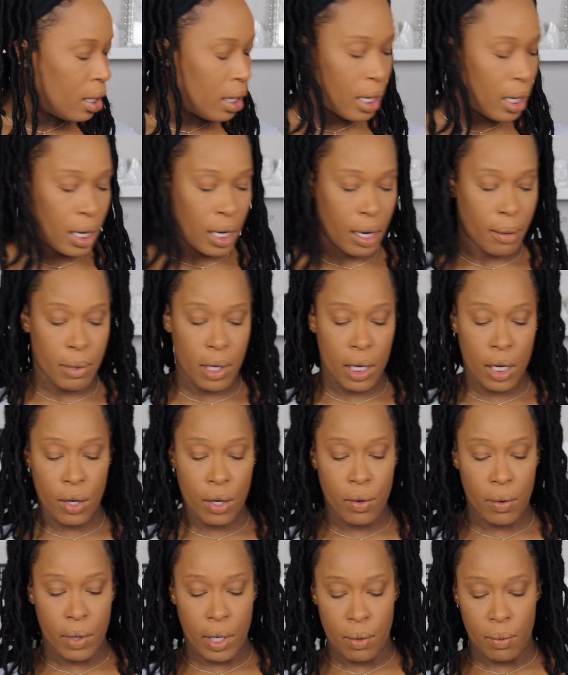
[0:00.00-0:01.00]
And I'm going
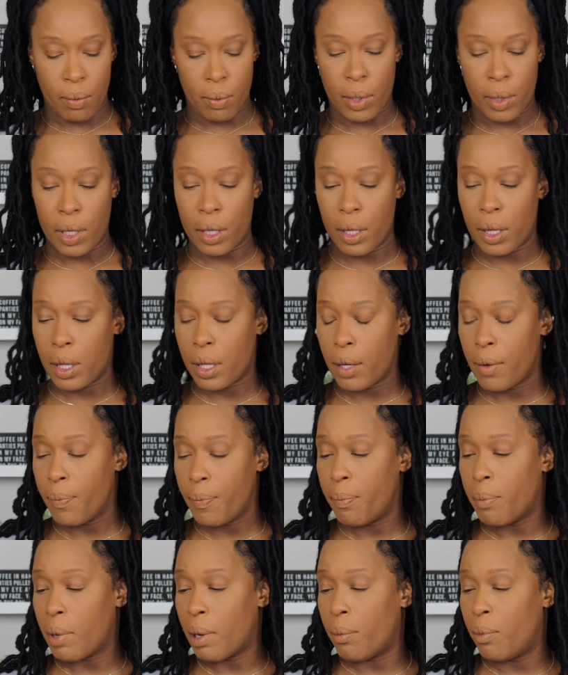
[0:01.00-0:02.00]
to go in with
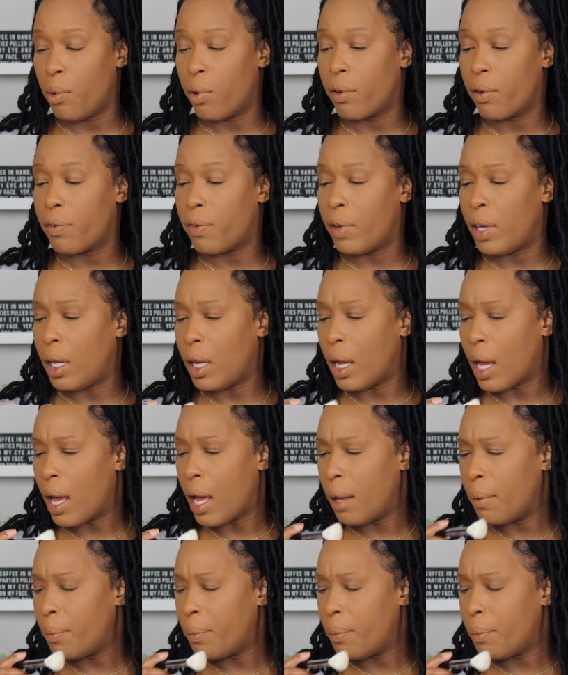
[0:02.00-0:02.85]
my Morphe